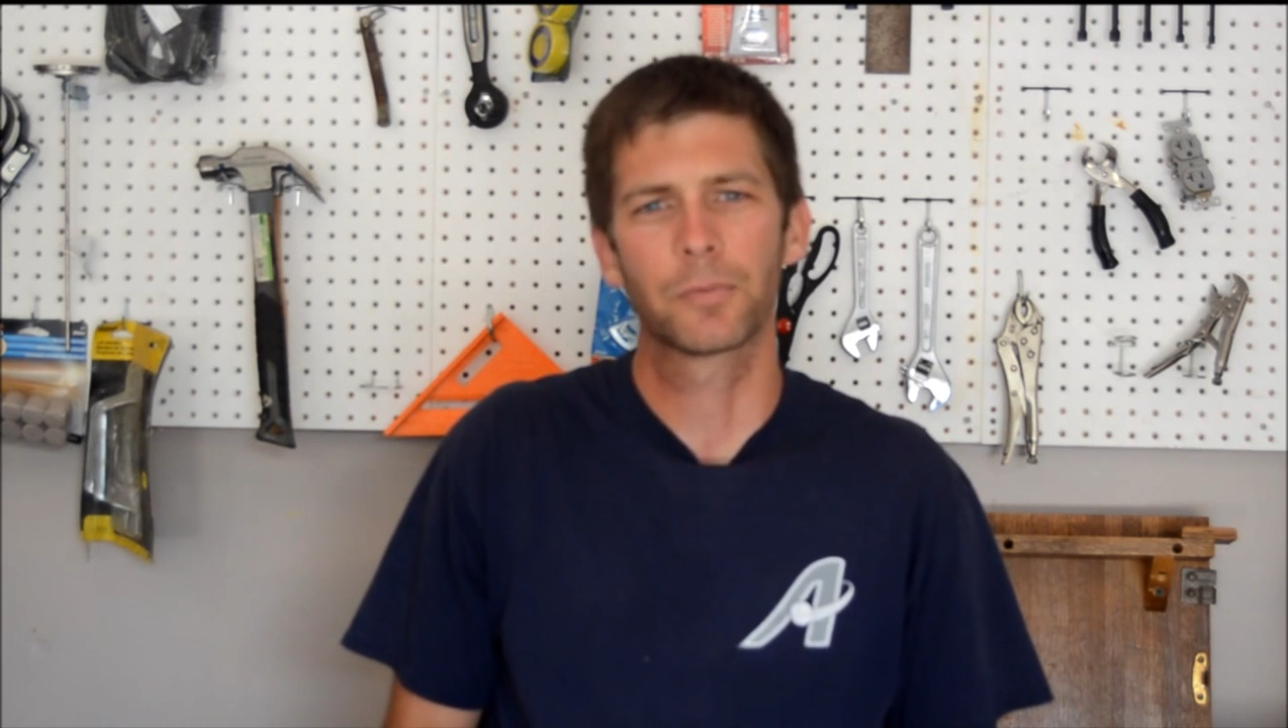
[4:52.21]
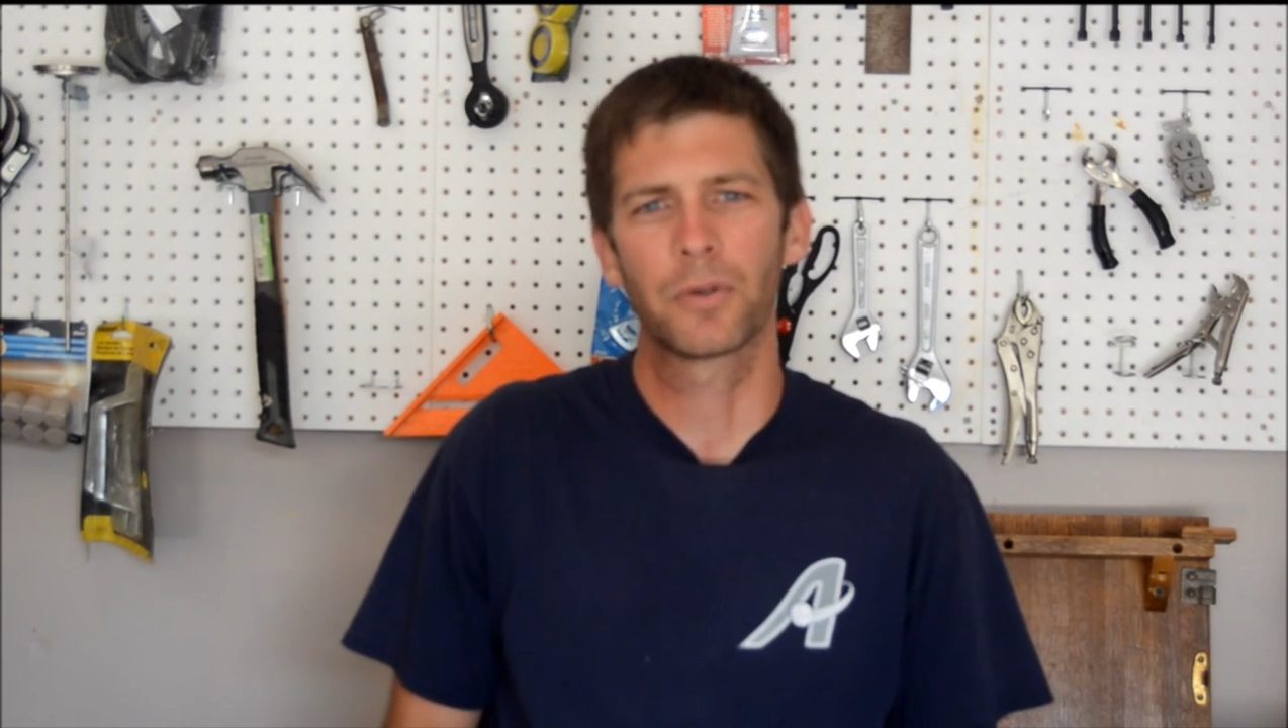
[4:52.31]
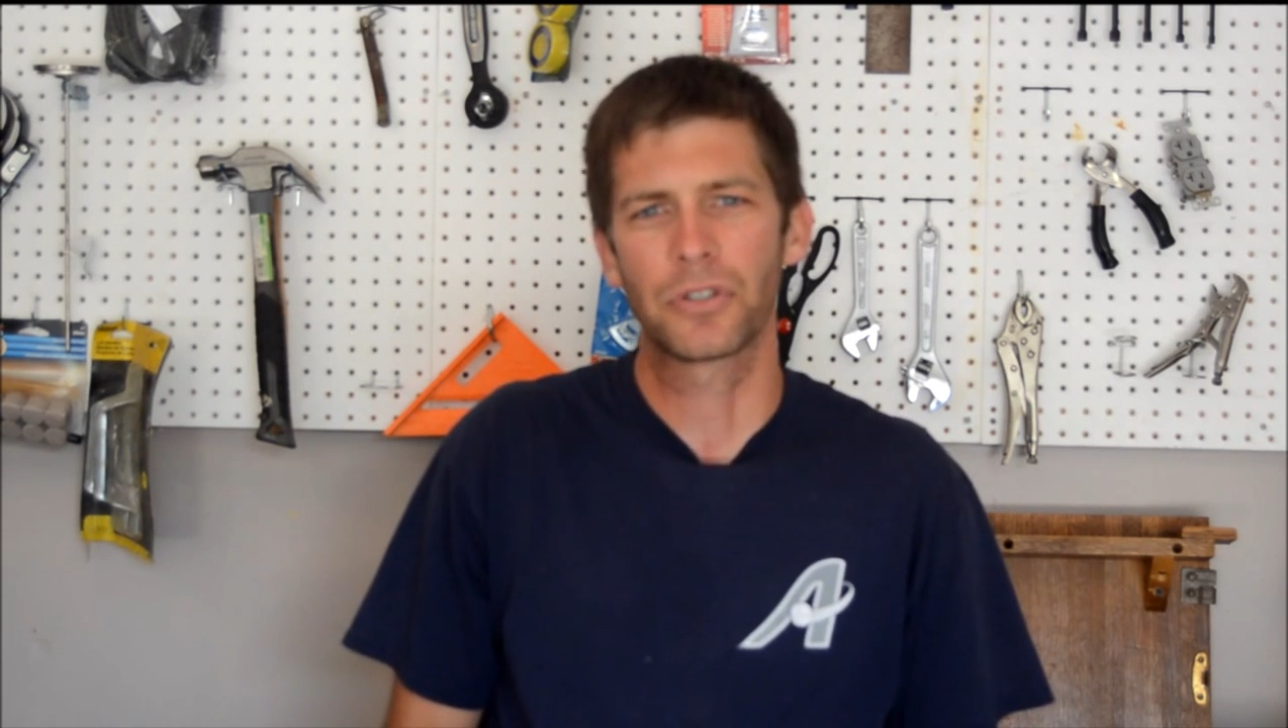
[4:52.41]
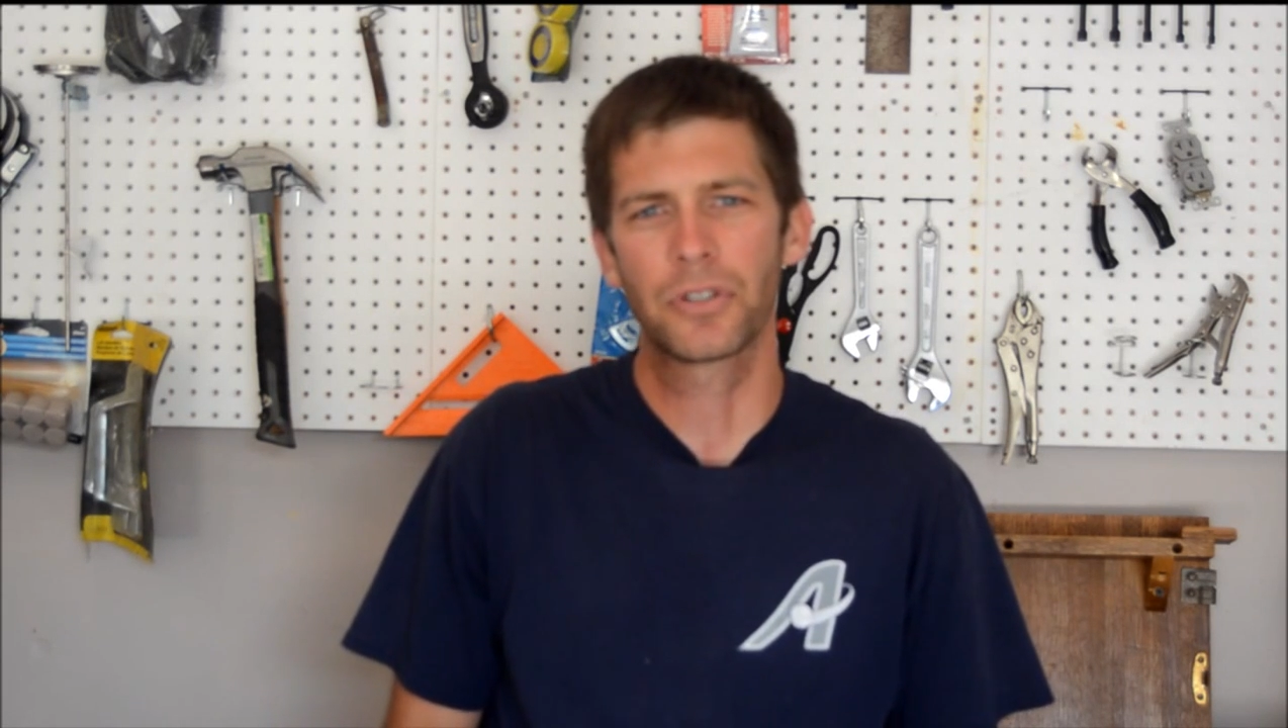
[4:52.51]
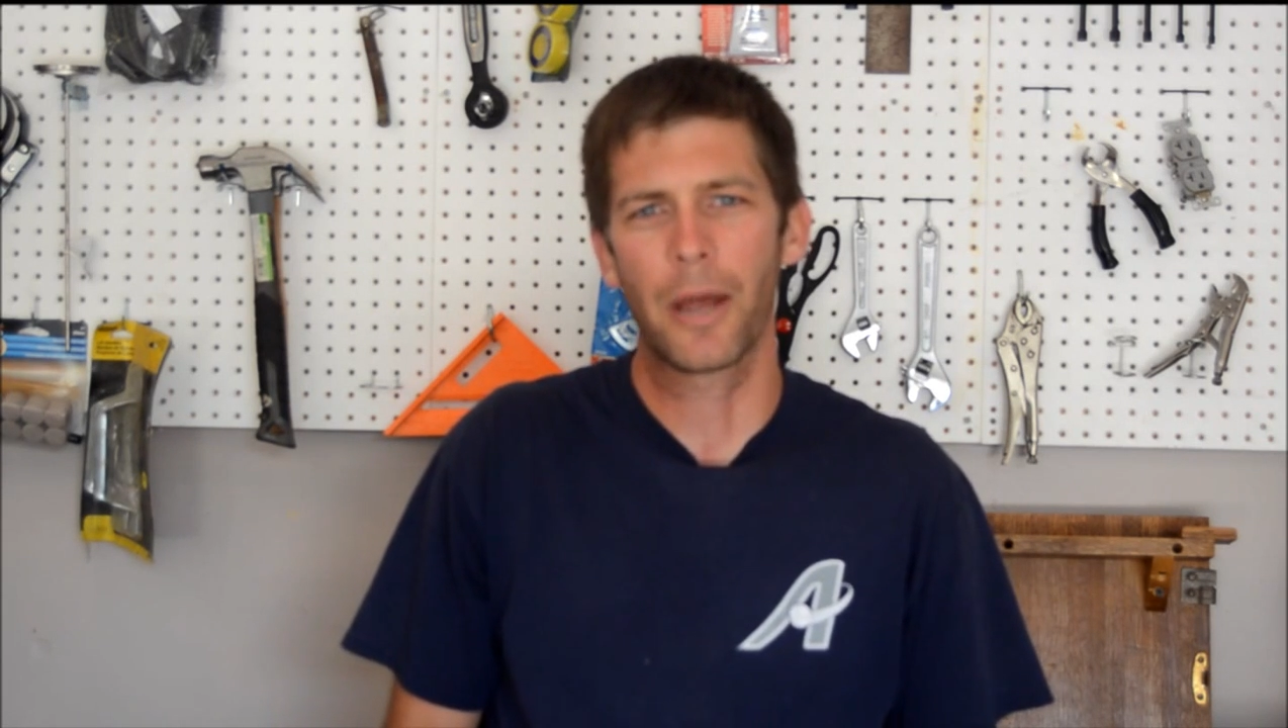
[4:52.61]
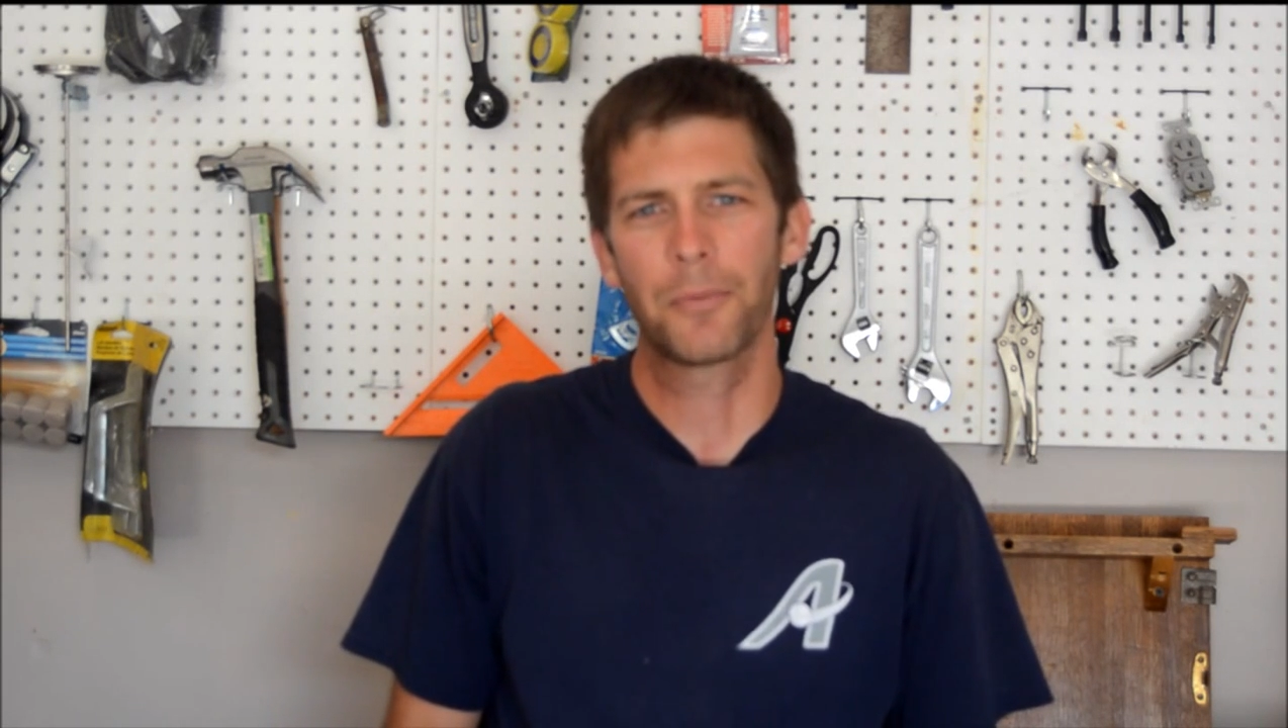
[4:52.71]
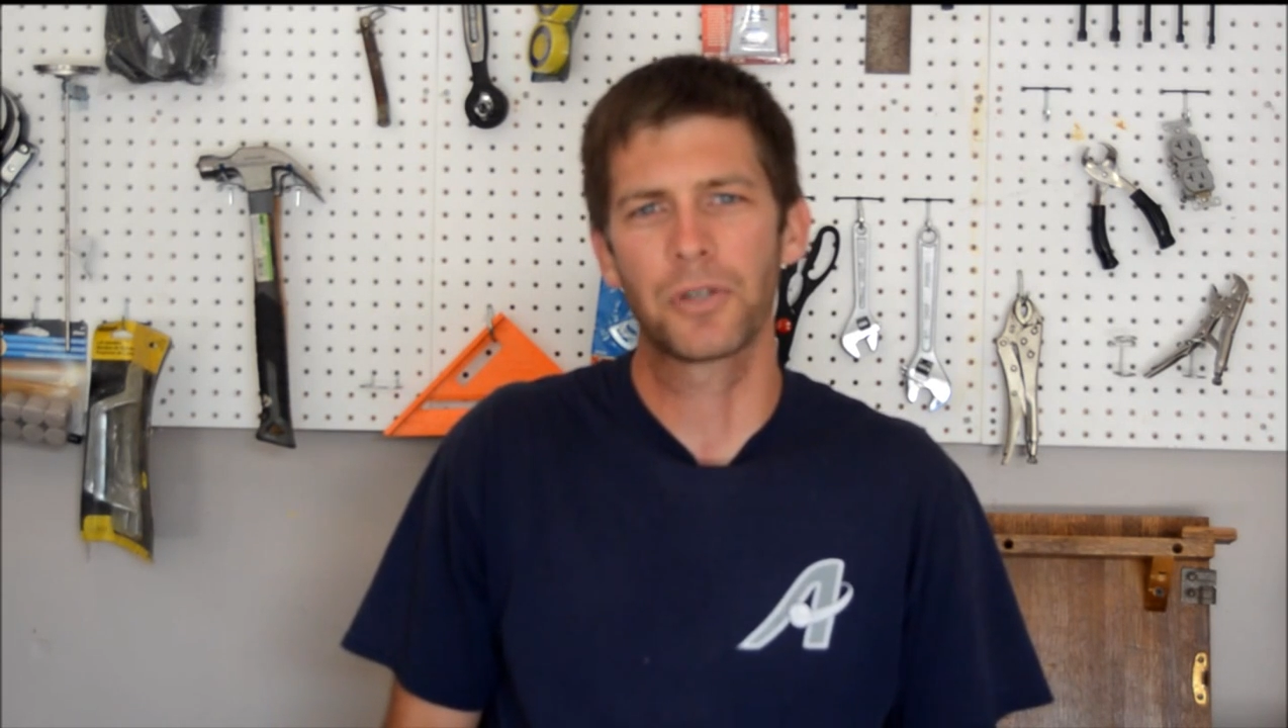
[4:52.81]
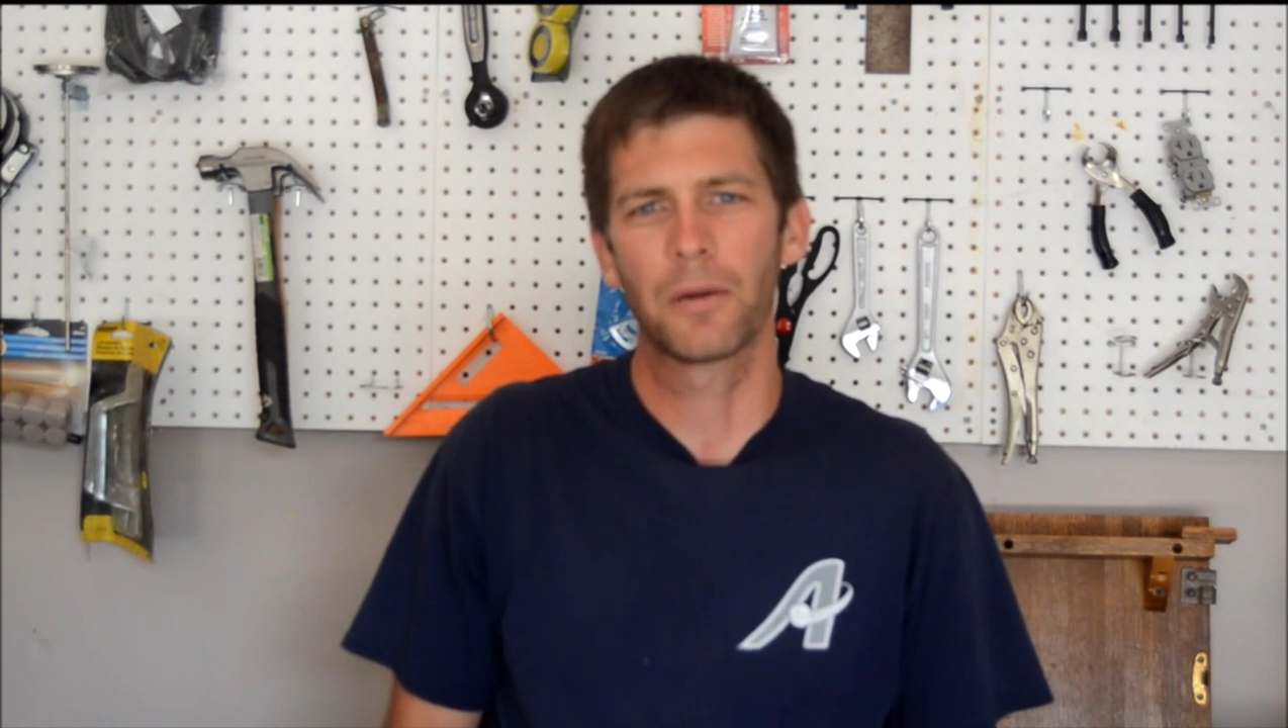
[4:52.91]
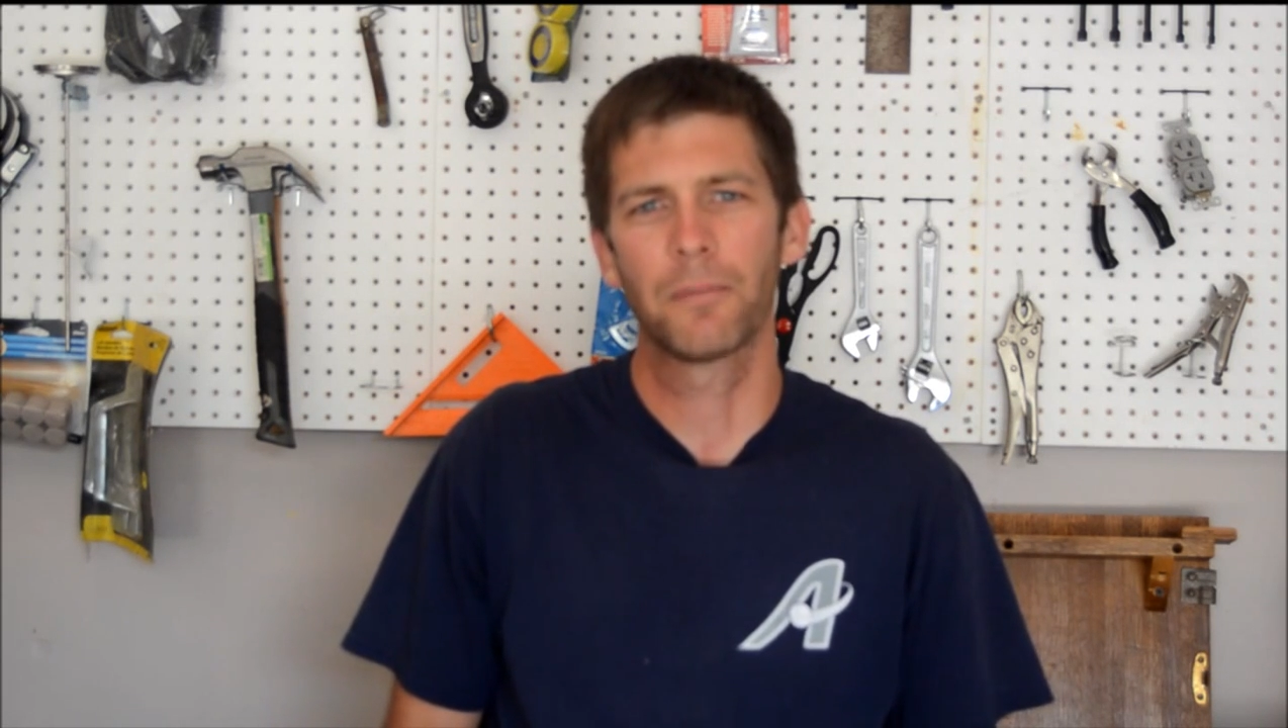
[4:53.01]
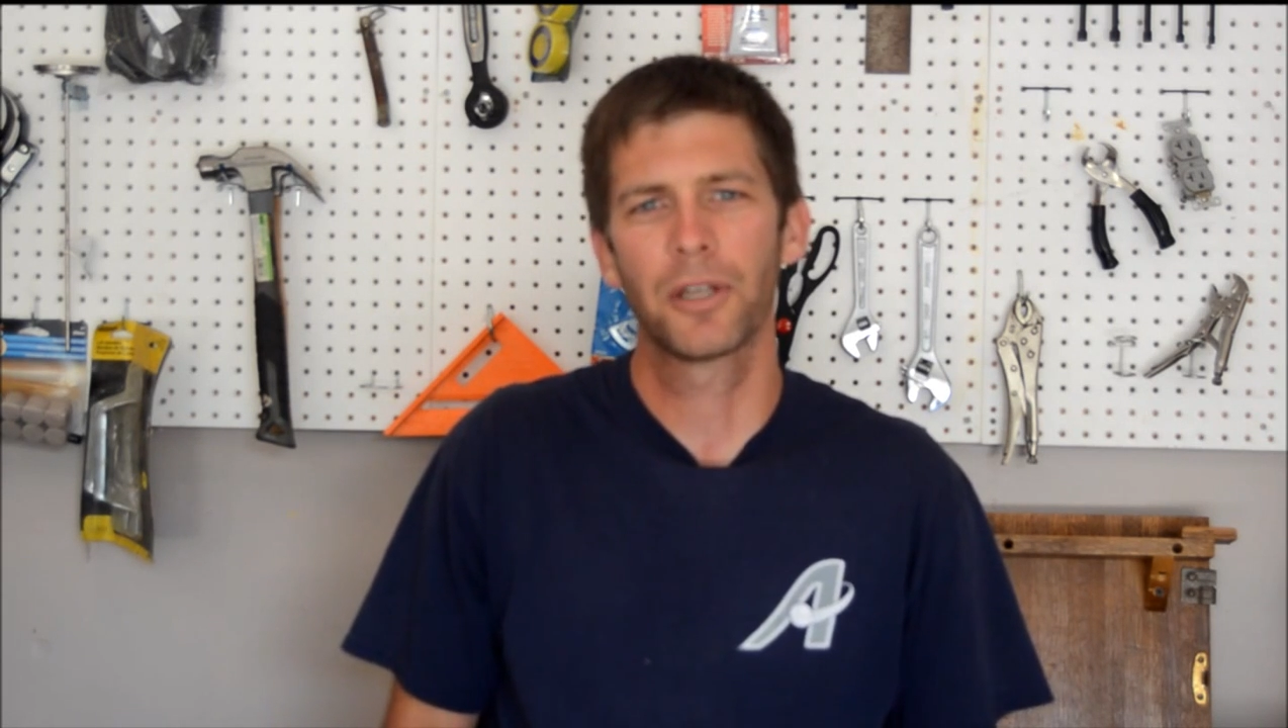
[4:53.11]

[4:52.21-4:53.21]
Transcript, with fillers: perception,